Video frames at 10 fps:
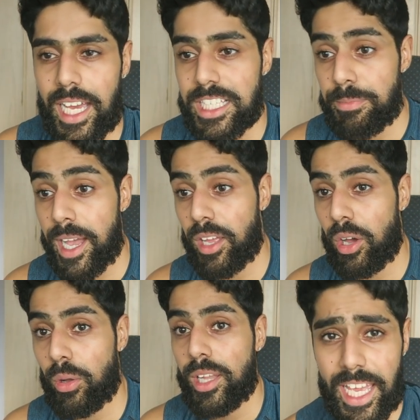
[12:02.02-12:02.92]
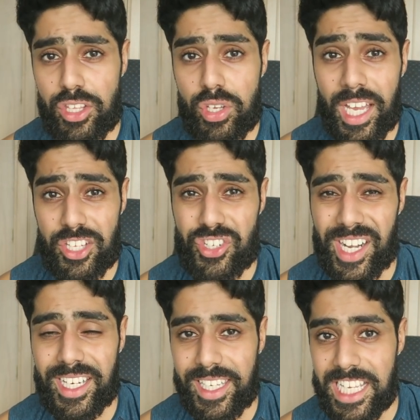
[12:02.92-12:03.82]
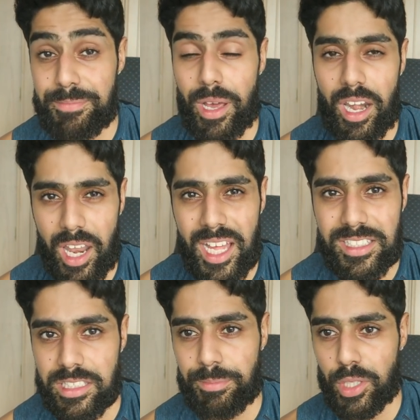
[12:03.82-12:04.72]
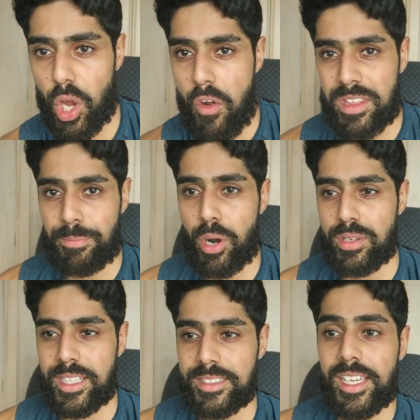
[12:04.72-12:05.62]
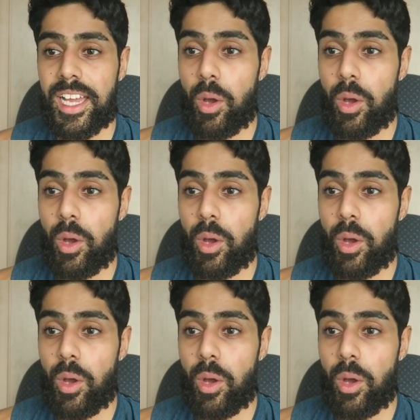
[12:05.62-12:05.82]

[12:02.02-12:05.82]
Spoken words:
That's my goal. Get you guys shredded, yes, but learn something over the process.